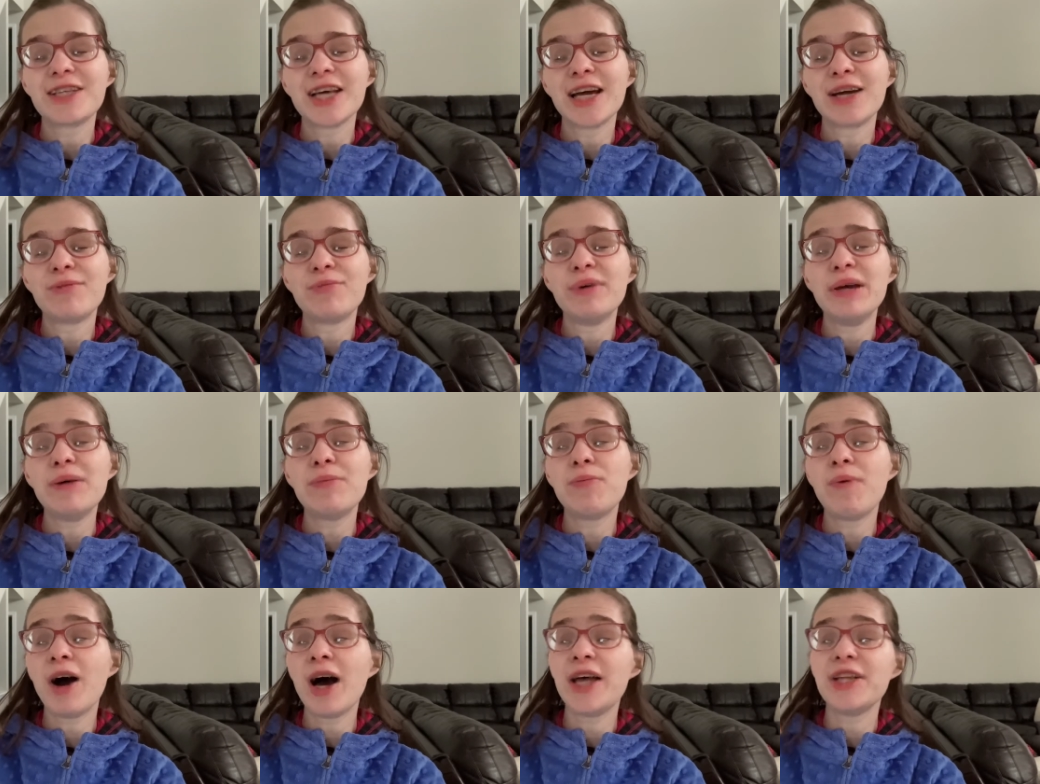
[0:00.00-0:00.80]
Like, we
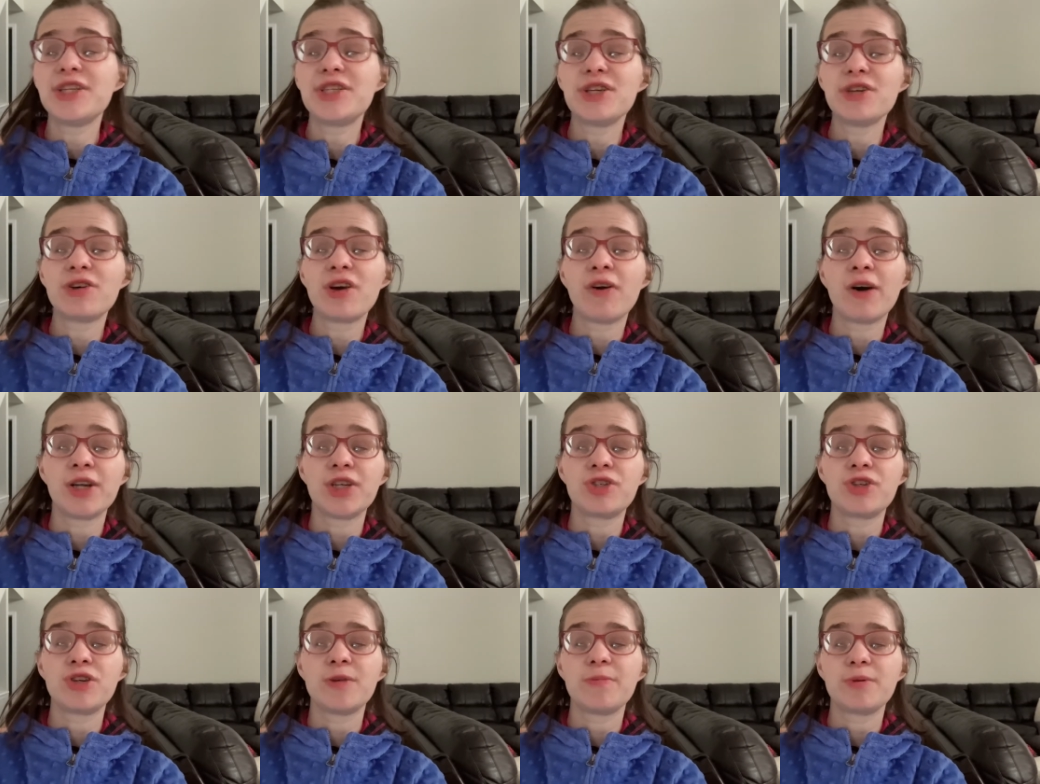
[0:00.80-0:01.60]
want to go
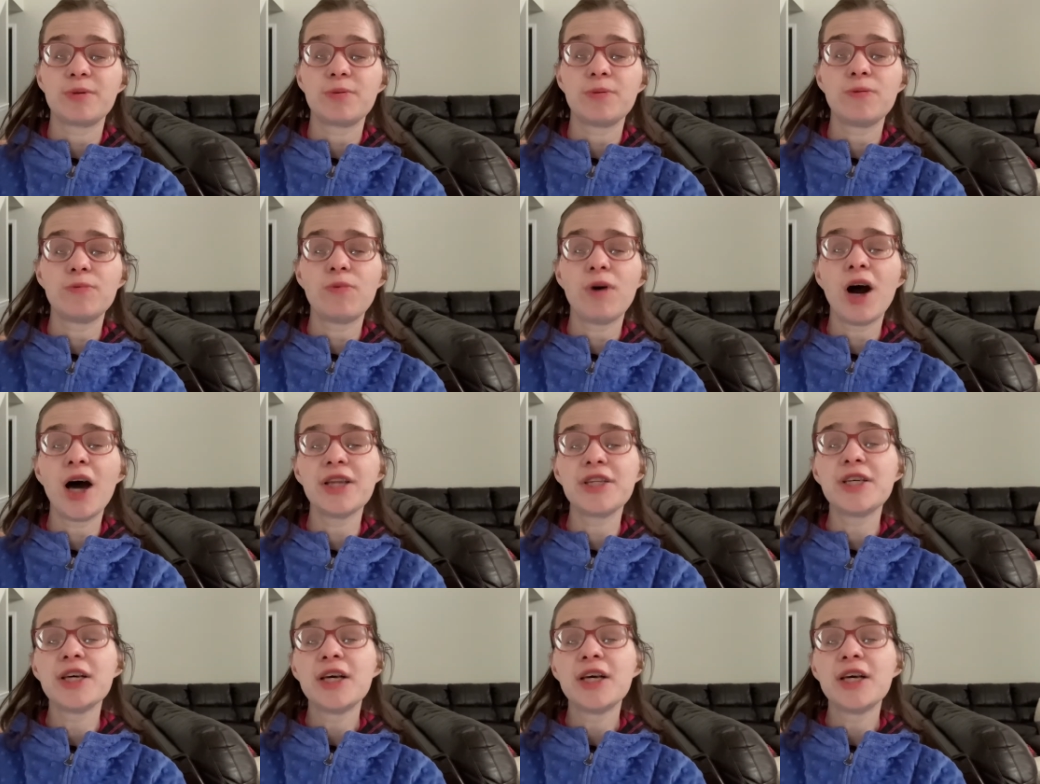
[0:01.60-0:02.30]
on trips. We want